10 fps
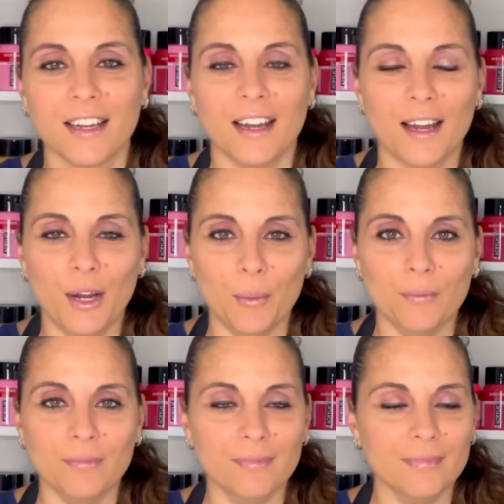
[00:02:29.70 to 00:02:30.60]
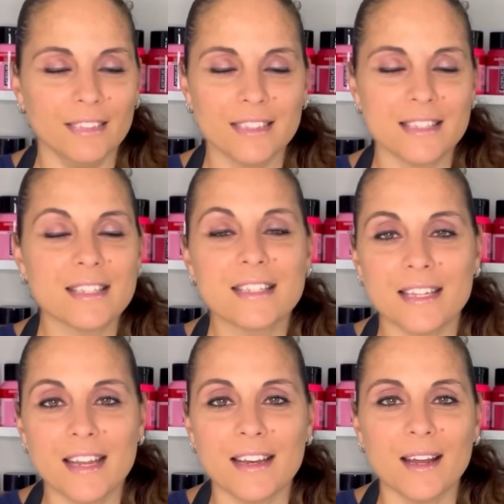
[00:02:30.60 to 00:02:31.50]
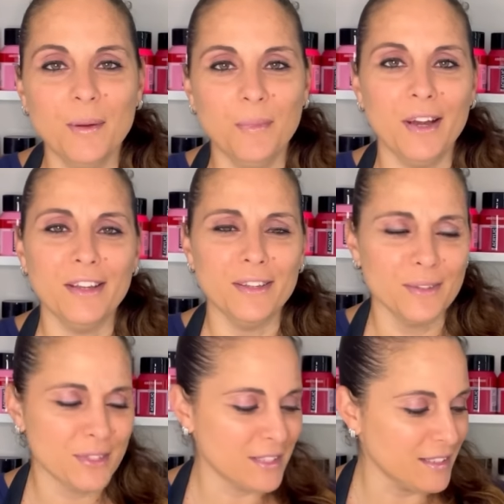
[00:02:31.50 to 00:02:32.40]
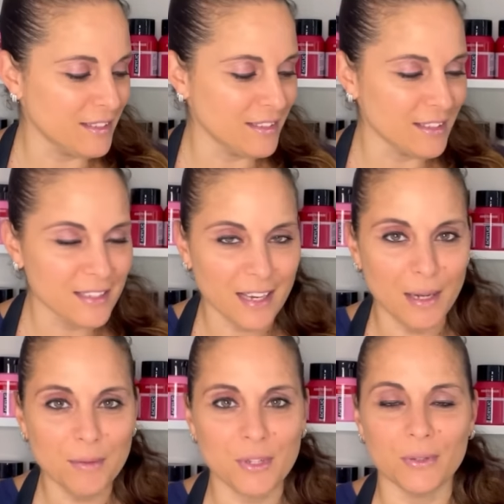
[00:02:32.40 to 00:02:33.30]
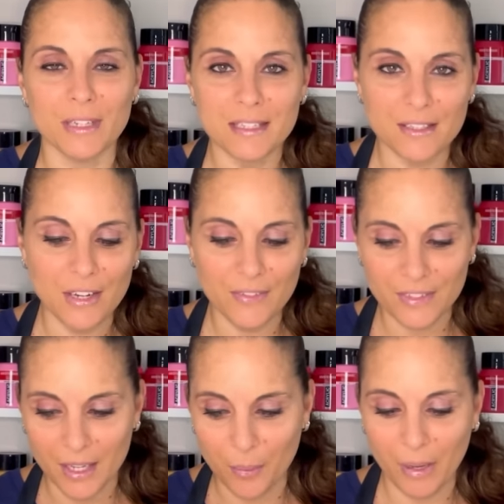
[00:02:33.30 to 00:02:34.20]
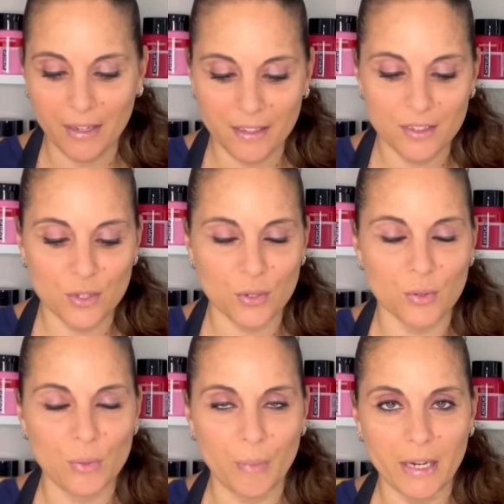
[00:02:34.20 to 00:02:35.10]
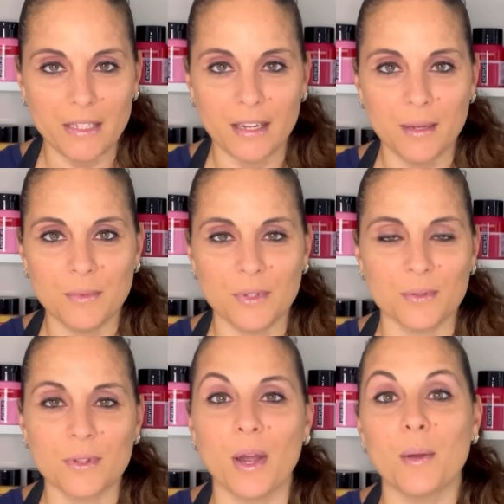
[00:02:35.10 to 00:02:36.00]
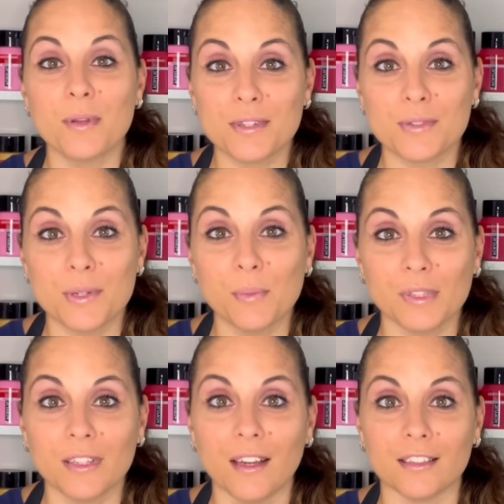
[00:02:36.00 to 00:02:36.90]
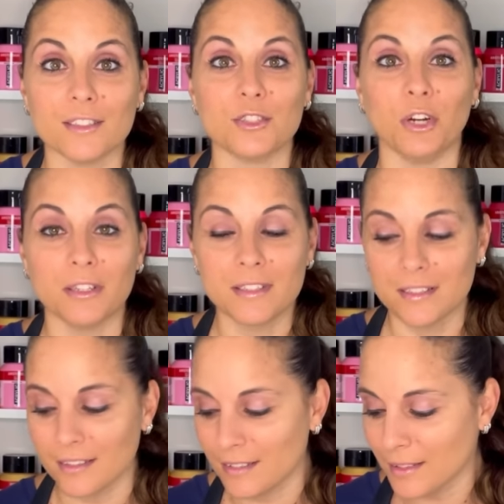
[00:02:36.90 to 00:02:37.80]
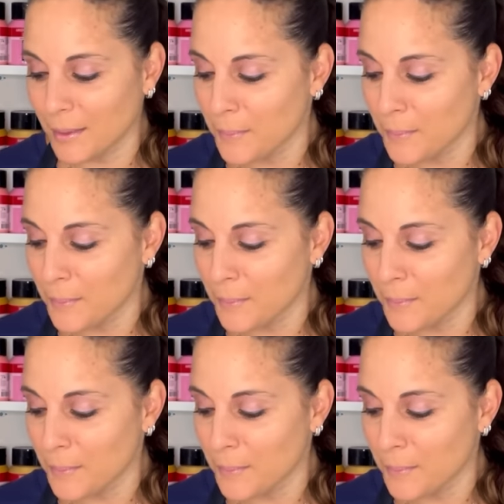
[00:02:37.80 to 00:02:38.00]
Um, it's insane. I'm not used to the time zone. I still have to get back into my time zone. So I'm extremely exhausted.